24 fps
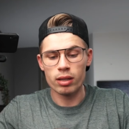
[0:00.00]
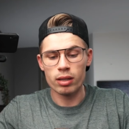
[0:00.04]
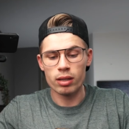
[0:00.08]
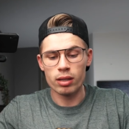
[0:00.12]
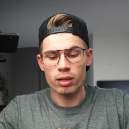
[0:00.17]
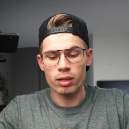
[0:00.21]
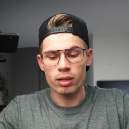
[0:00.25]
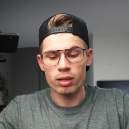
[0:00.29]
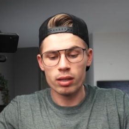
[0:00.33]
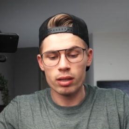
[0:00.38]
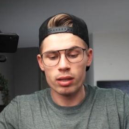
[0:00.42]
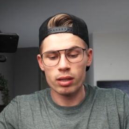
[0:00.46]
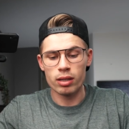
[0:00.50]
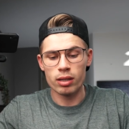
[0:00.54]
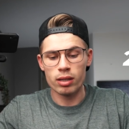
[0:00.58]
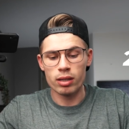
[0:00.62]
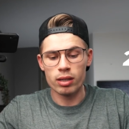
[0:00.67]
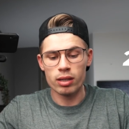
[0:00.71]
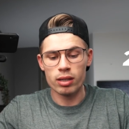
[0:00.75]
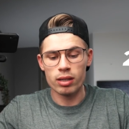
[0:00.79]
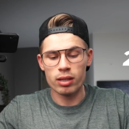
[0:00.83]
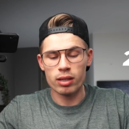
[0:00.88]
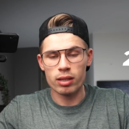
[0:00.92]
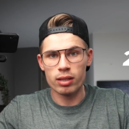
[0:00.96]

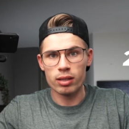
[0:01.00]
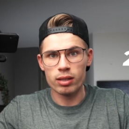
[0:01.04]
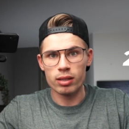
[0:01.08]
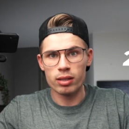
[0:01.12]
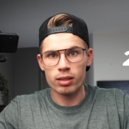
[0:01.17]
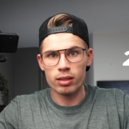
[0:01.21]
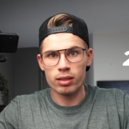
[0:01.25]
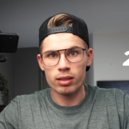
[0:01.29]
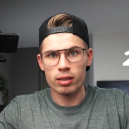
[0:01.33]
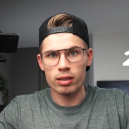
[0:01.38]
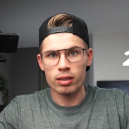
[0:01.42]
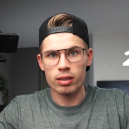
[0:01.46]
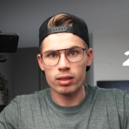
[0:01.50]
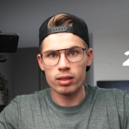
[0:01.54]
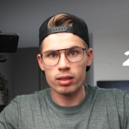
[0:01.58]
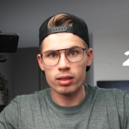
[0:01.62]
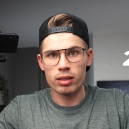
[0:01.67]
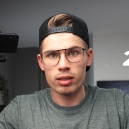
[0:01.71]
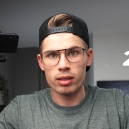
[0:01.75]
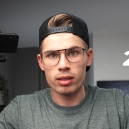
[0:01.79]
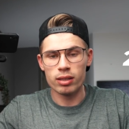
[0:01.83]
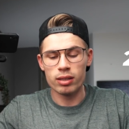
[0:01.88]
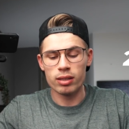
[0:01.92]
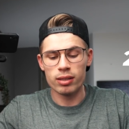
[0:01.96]

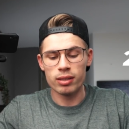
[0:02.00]
No one is speaking in this clip.